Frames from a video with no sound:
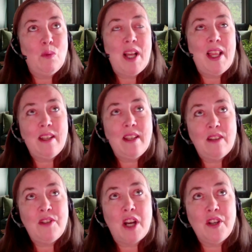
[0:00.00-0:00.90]
well, like
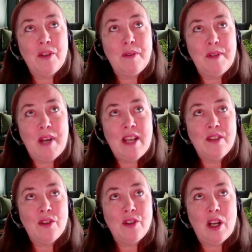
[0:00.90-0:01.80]
Dr.
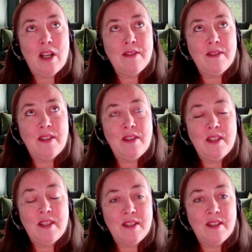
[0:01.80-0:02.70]
Eisler calls it, the
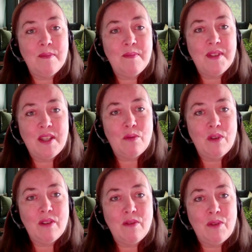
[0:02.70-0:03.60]
systems that
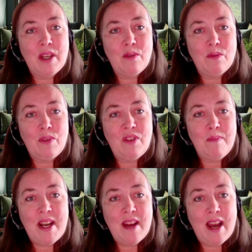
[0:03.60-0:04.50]
we've
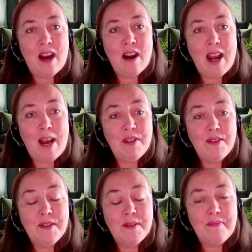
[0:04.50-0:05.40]
made our
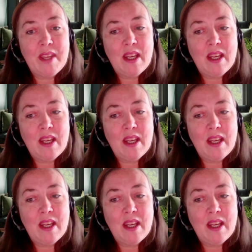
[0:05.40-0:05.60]
habits.